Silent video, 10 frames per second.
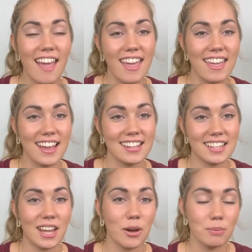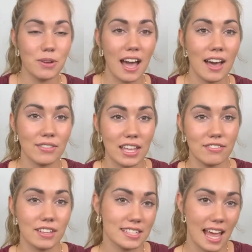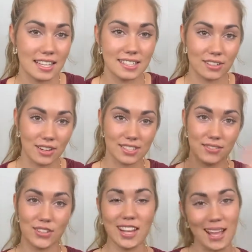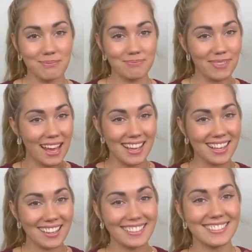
And I hope you have a fantastic rest of your day. Bye.